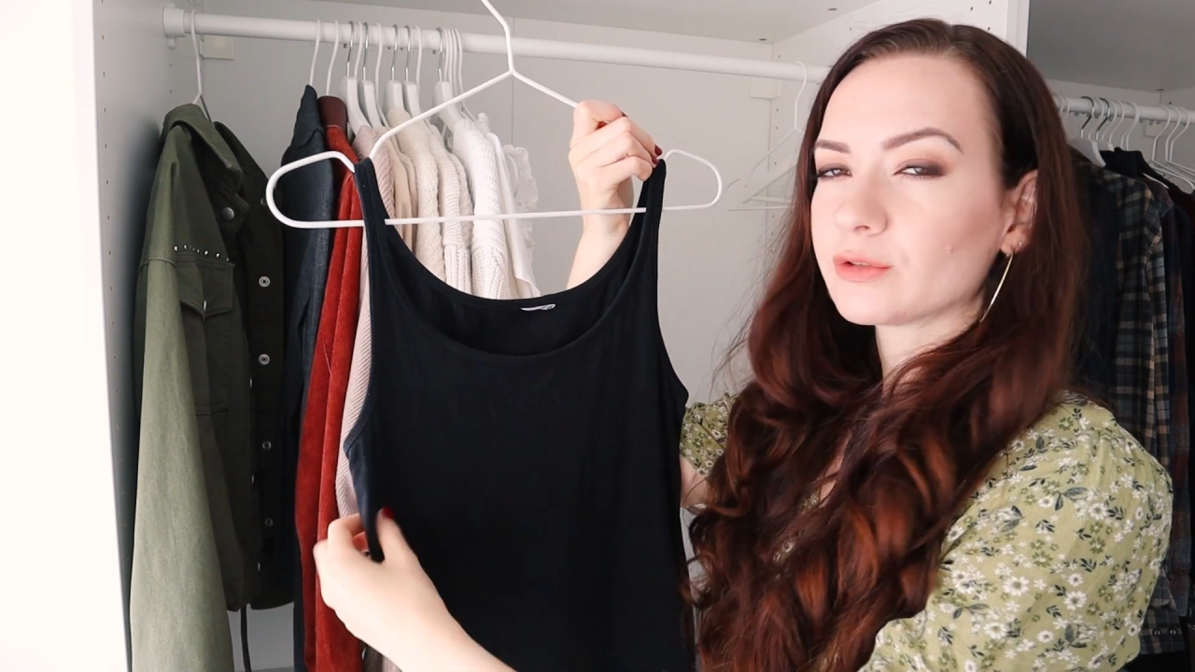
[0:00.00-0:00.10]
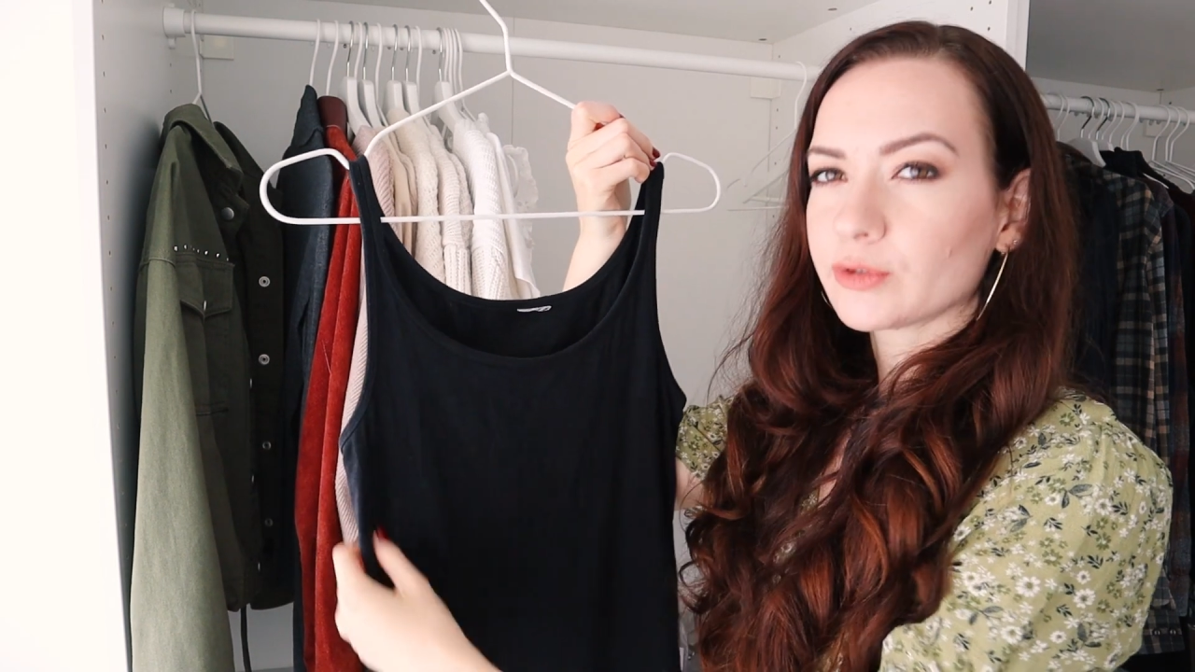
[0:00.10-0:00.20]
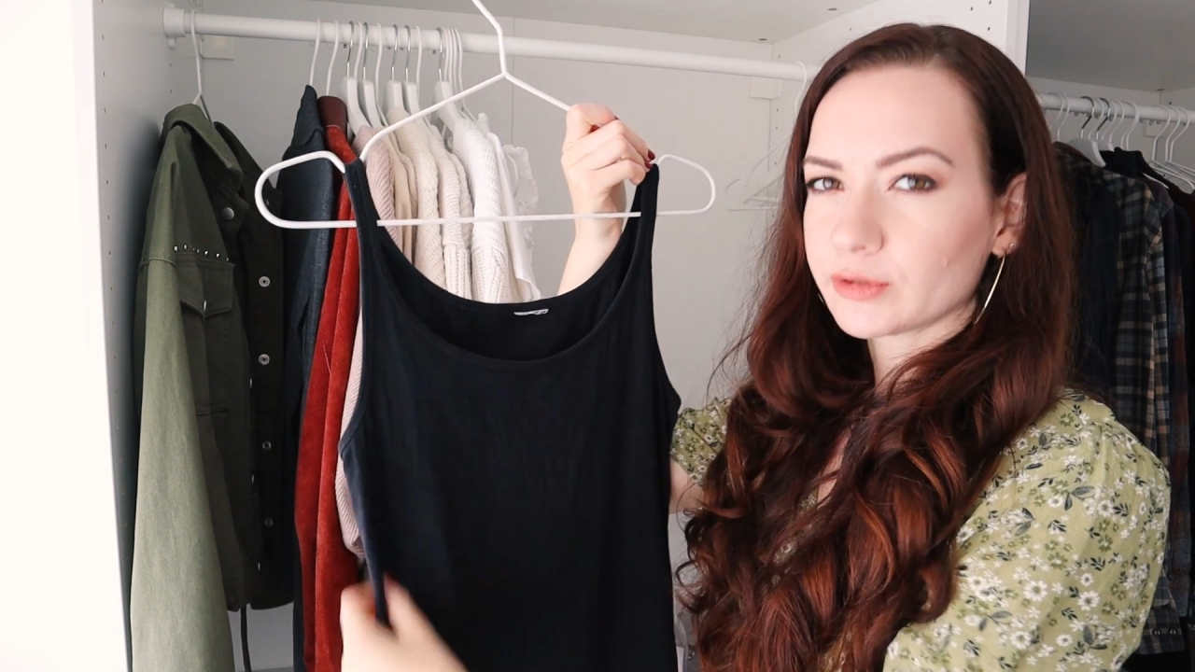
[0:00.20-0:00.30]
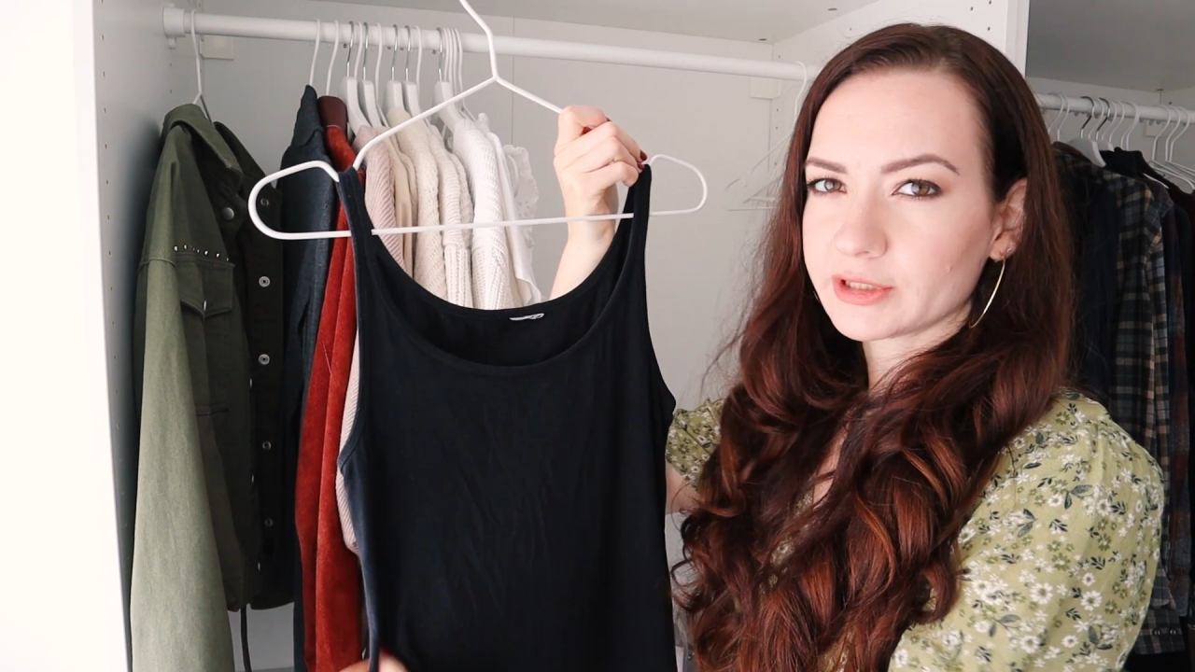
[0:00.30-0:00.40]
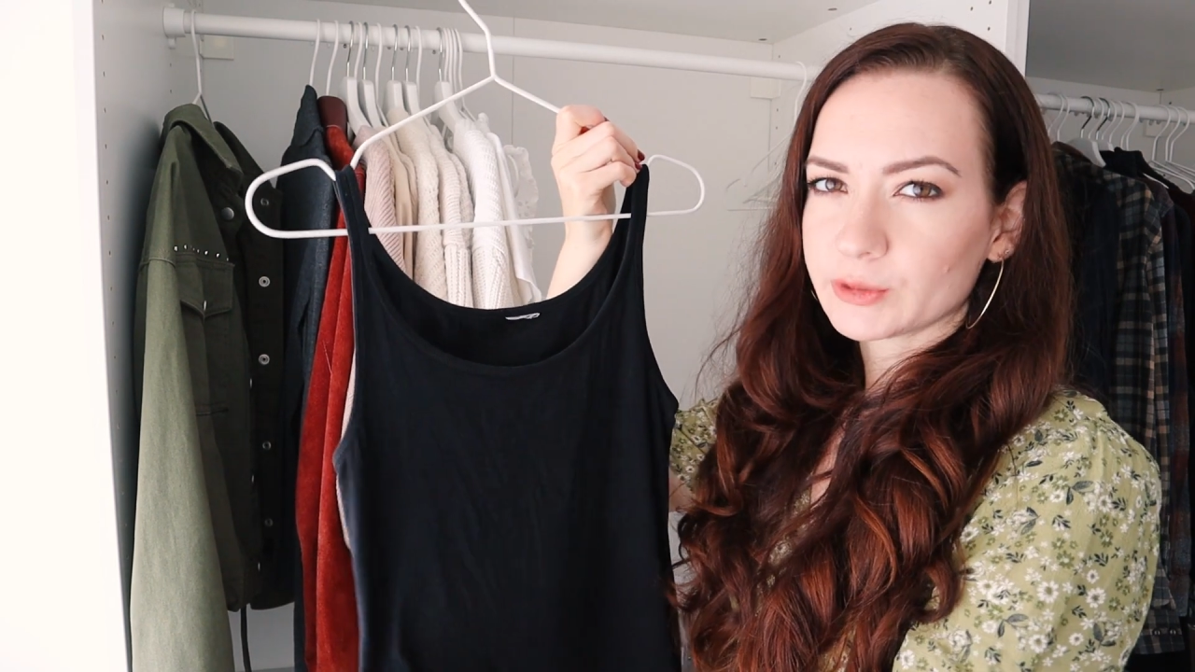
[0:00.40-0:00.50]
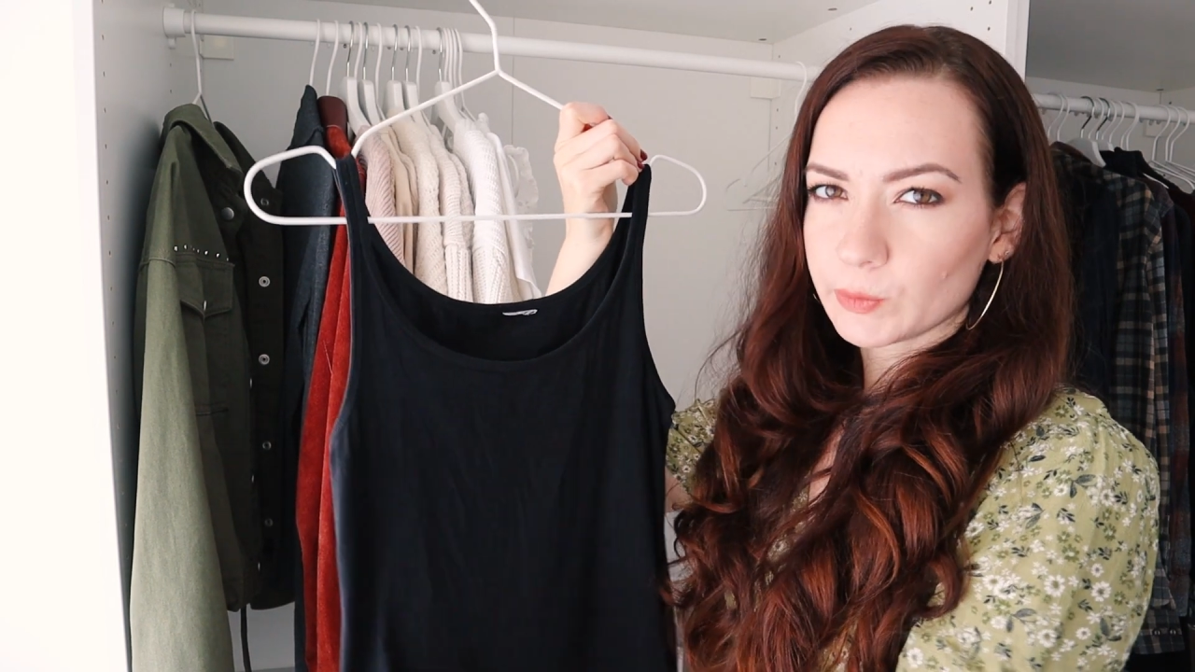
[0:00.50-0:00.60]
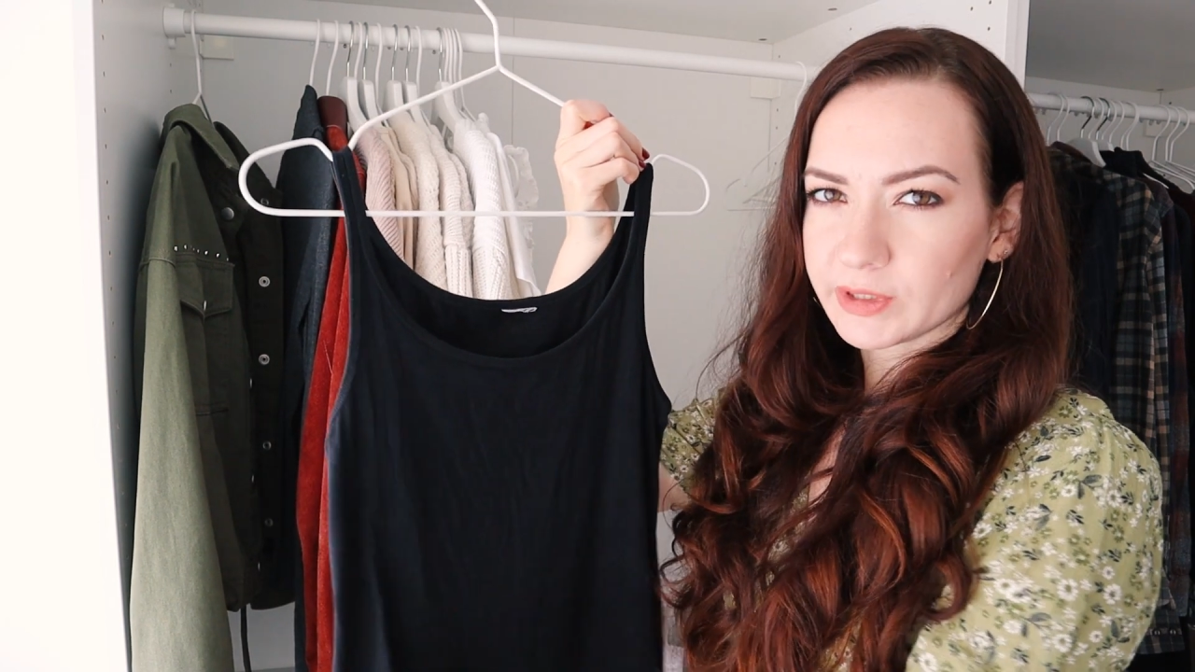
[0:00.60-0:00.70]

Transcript: during the